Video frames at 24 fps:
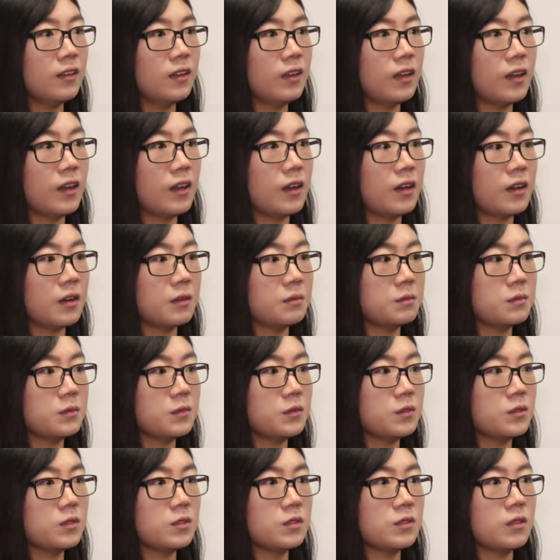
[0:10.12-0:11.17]
Uh,
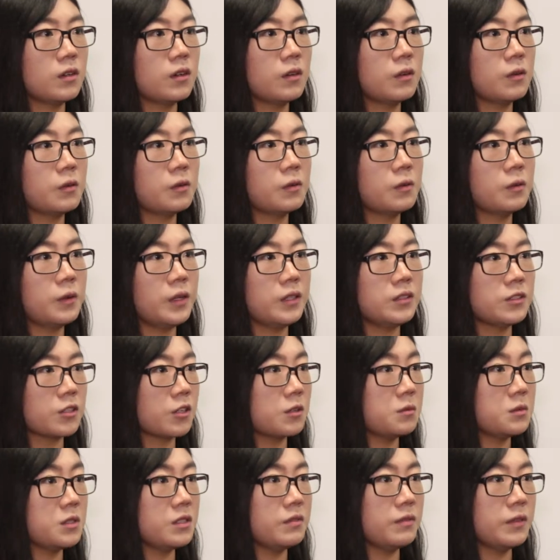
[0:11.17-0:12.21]
so in
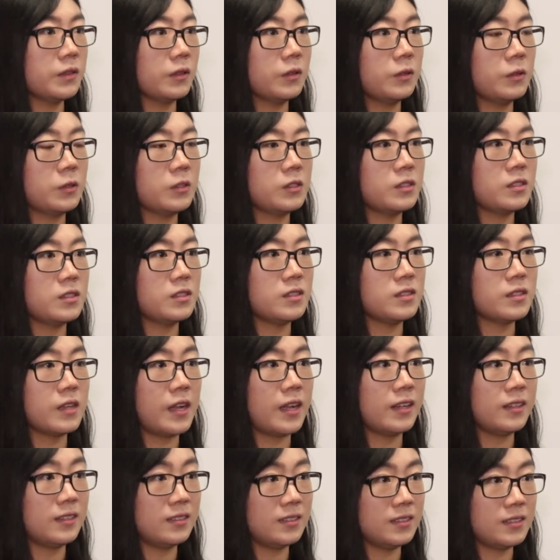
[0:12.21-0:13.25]
terms of the course
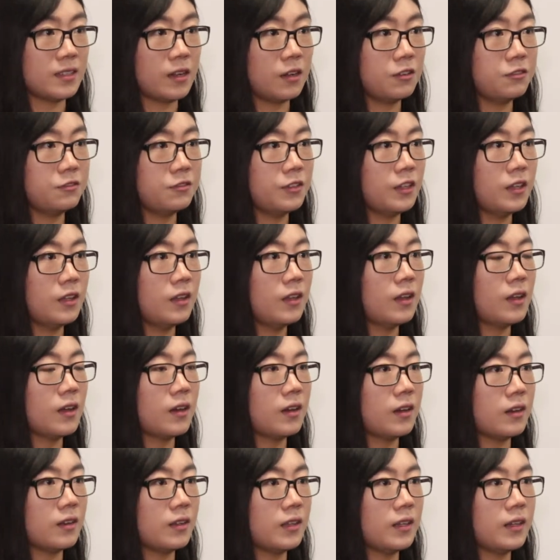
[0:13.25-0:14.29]
design itself,
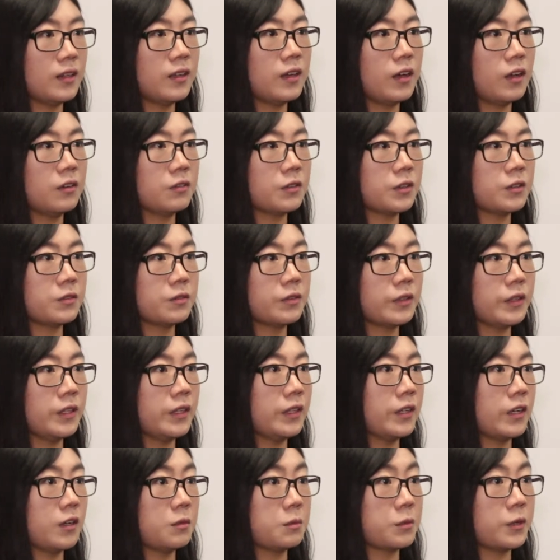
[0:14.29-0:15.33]
uh, it covered really
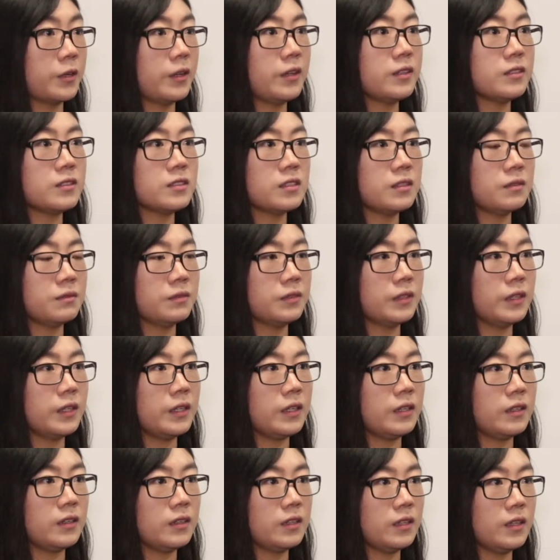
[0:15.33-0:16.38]

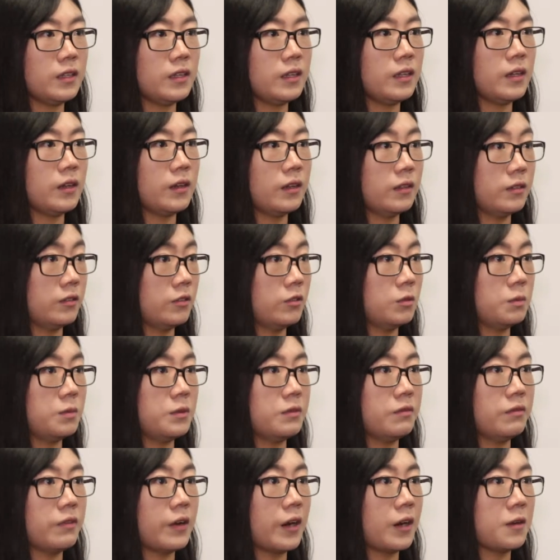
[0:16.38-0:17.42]
comprehensively the Hadoop
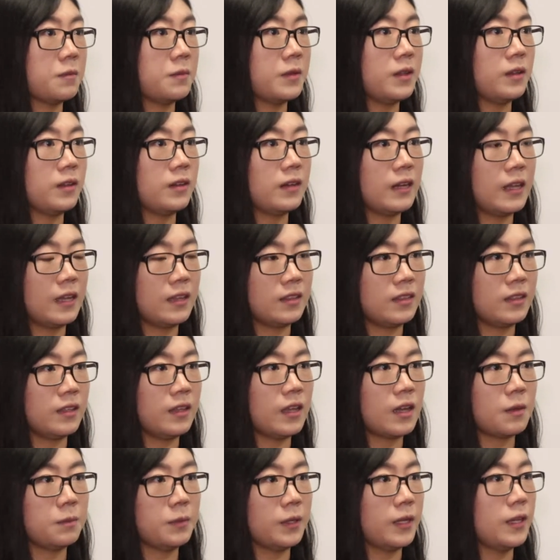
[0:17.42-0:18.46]
environment and the
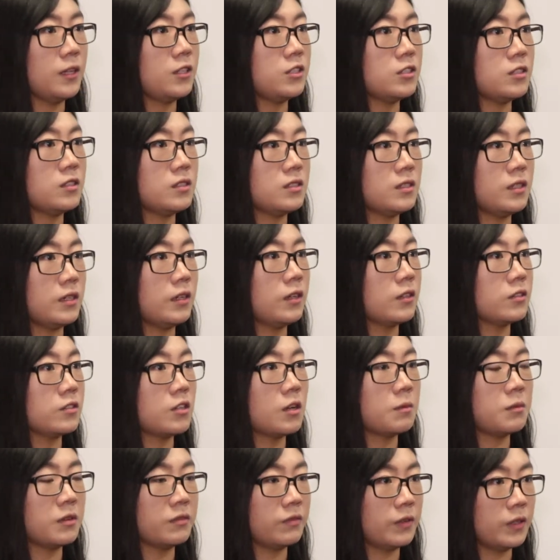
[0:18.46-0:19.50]
applications sitting on
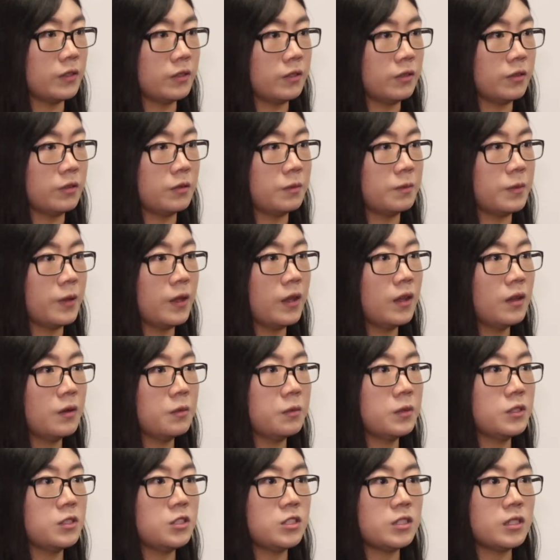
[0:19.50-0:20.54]
top of Hadoop,
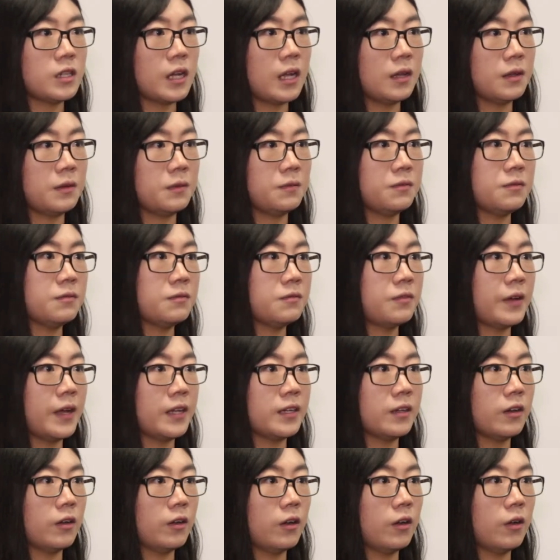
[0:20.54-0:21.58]
which I
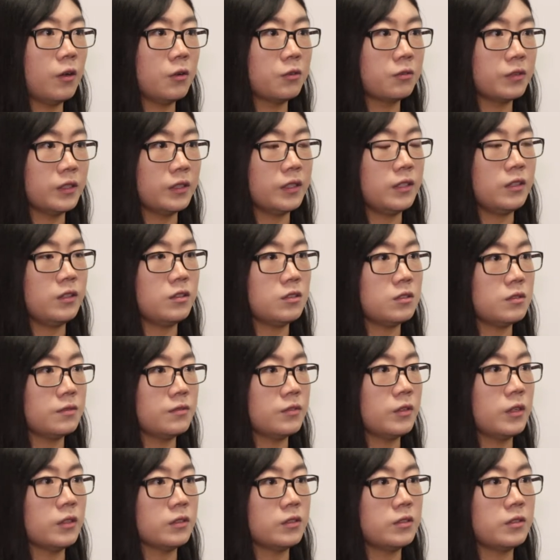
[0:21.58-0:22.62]
find all really
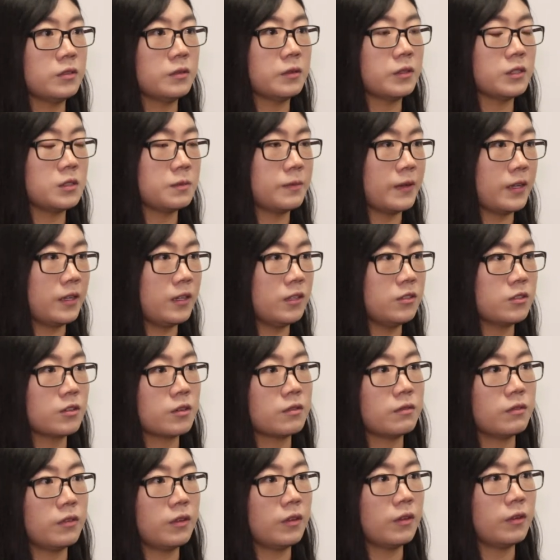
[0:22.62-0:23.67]
useful towards my
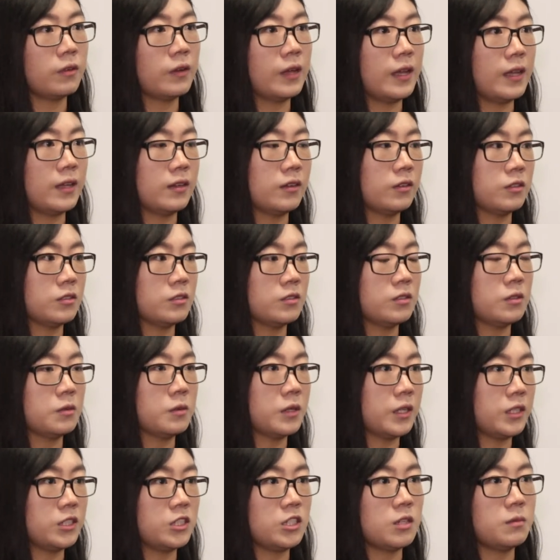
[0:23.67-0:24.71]
interview and also when
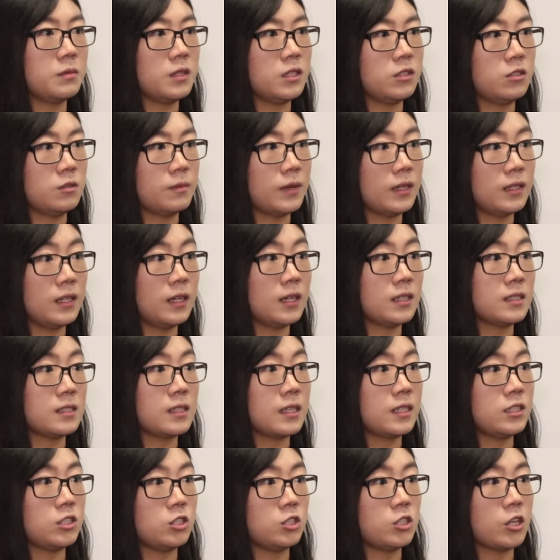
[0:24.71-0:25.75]
I jump into my data
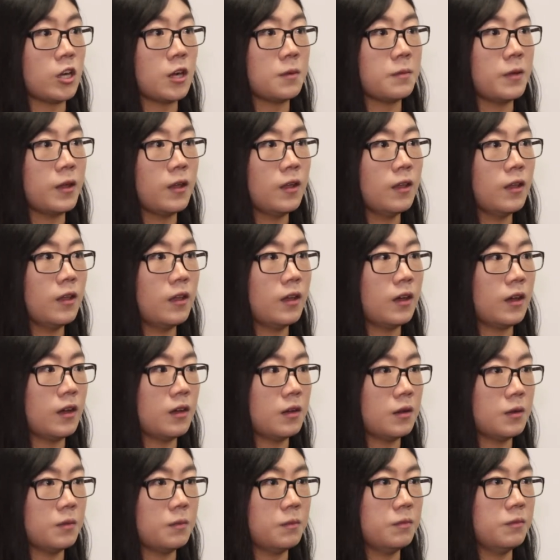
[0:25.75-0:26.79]
science job
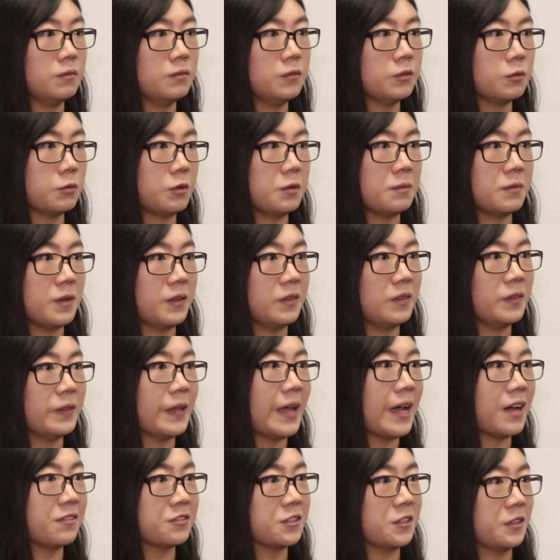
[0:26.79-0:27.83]
um, three months
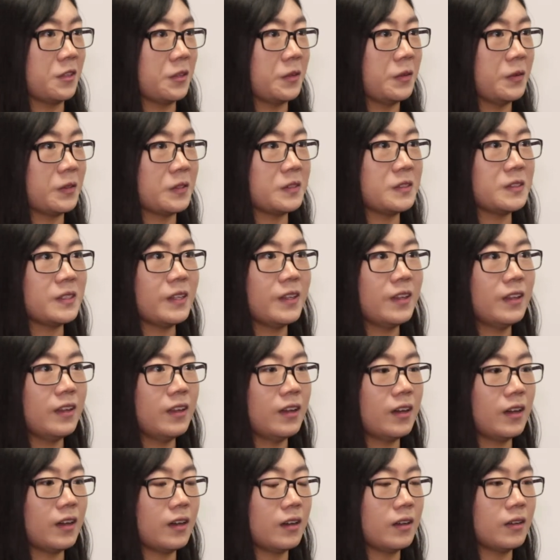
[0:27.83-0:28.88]
after the course.
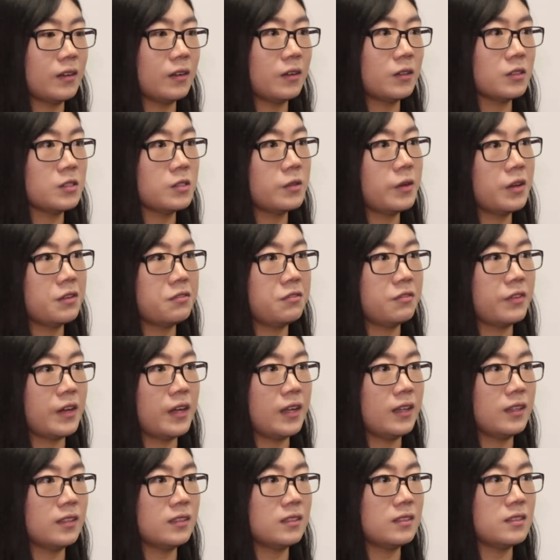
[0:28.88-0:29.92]
Uh, also, I
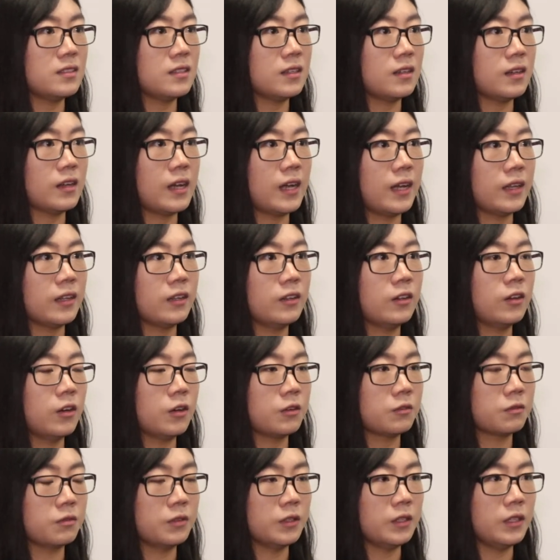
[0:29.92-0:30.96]
find uh, I
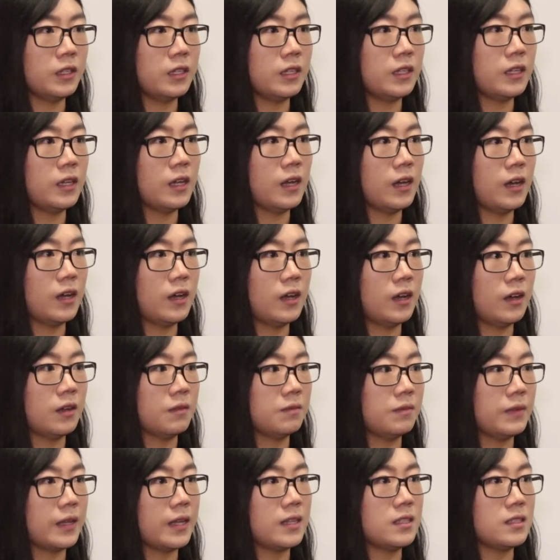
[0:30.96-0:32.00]
got really uh,
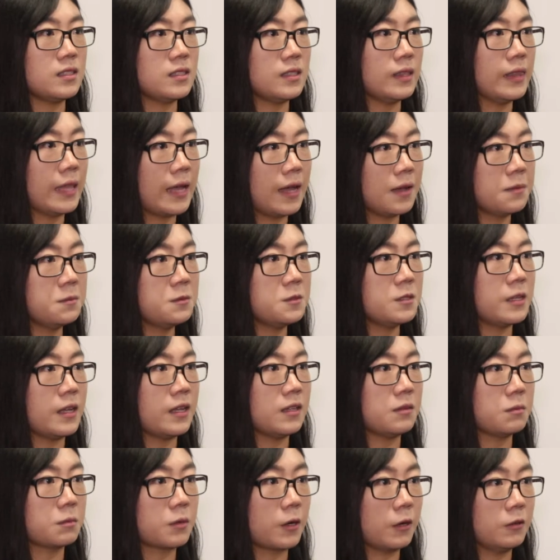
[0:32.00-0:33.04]
nice labs
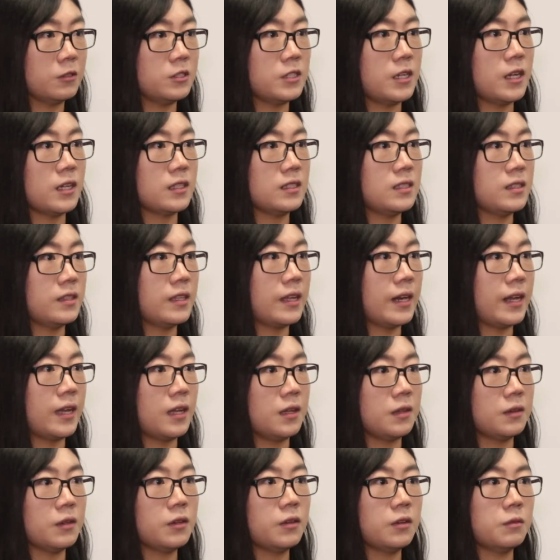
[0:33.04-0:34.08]
and projects that
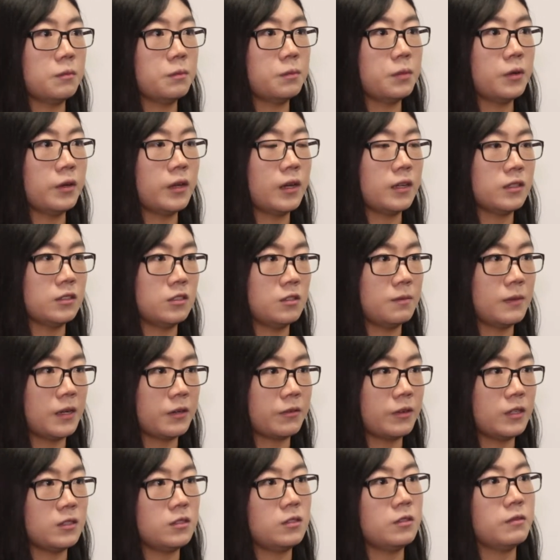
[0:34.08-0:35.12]
I could put onto my
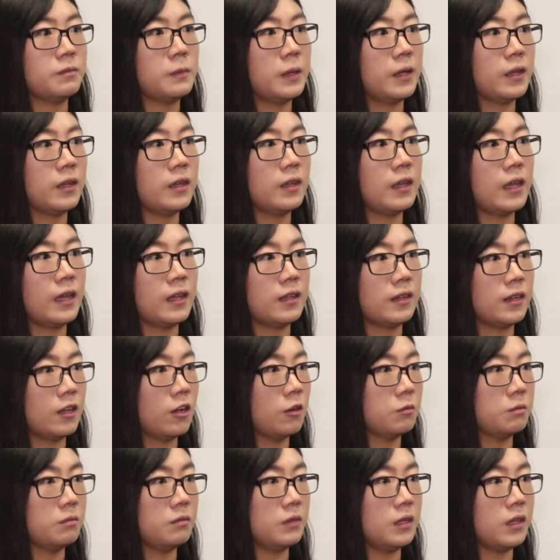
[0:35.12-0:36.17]
resume and
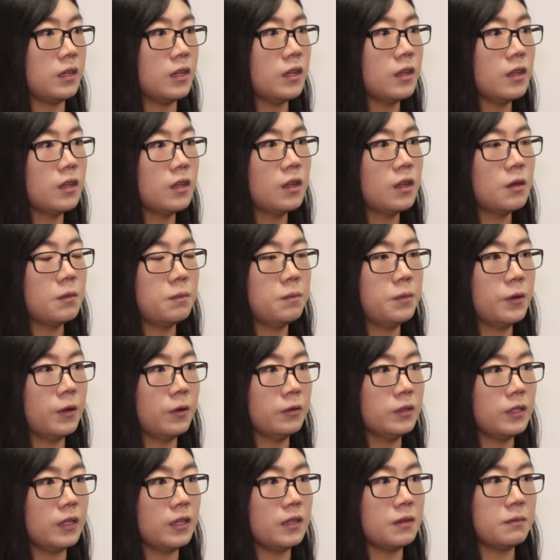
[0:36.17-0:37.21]
help me
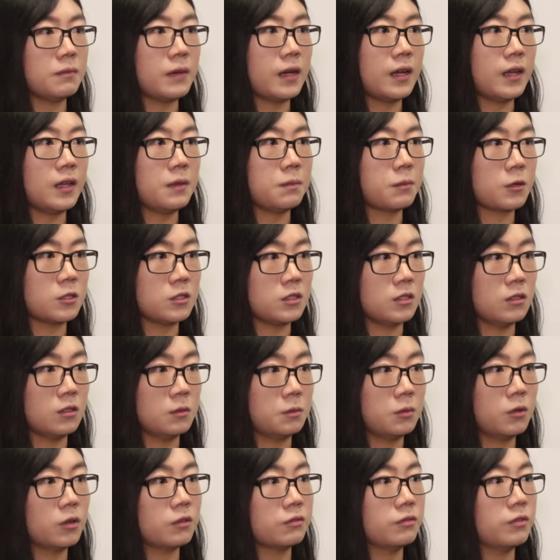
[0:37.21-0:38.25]
building my personal
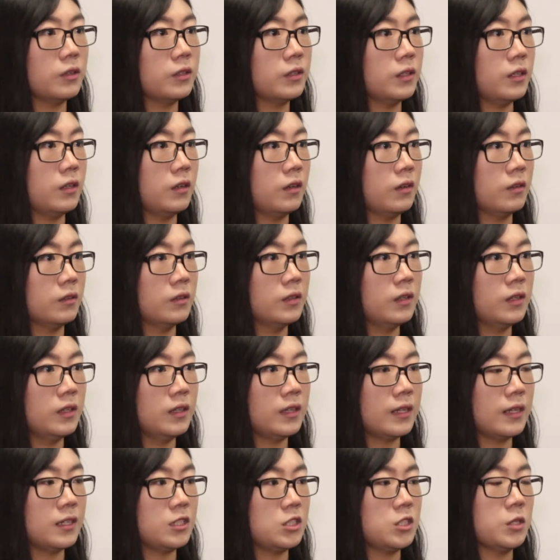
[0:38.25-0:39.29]
portfolio
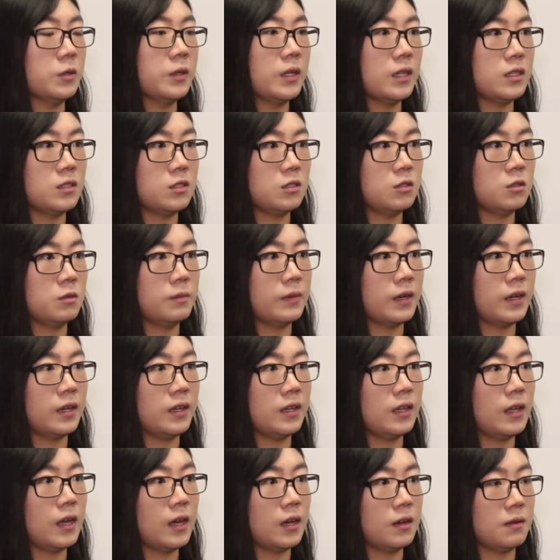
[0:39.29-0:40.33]
that I showcased to
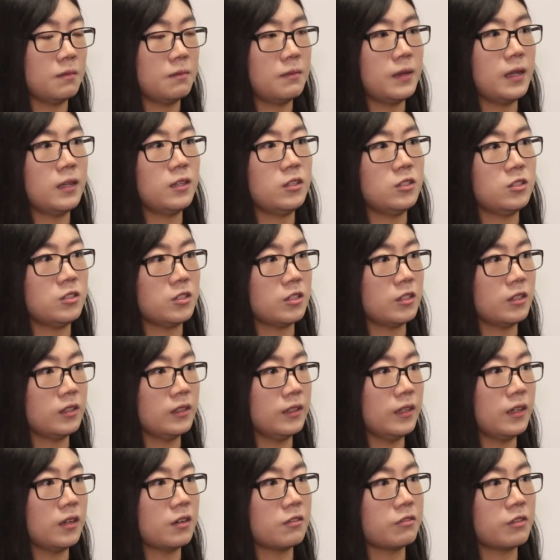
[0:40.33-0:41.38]
my um, manager
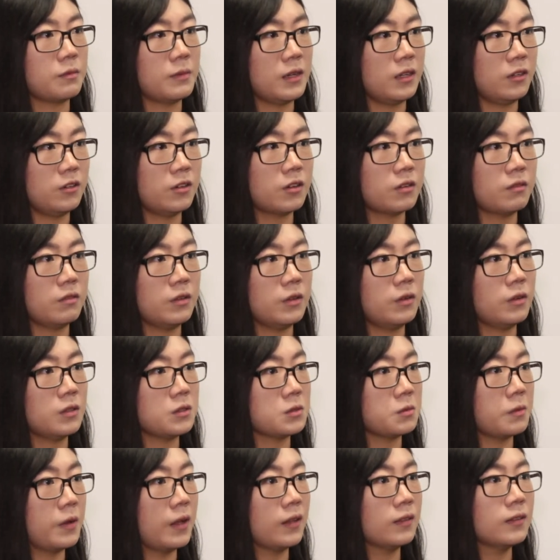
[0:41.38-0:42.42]
later for my interview
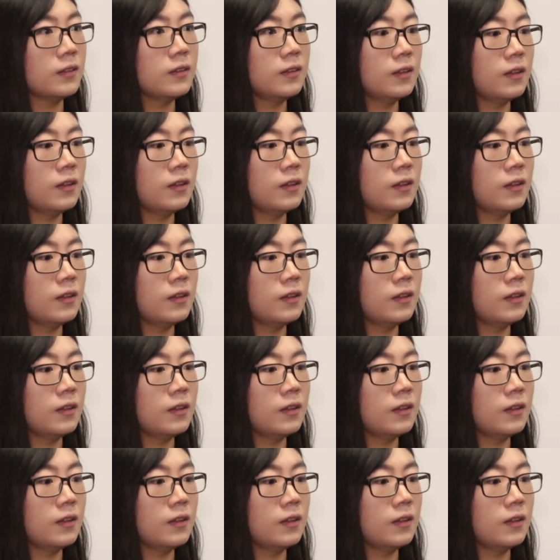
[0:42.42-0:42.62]
as well.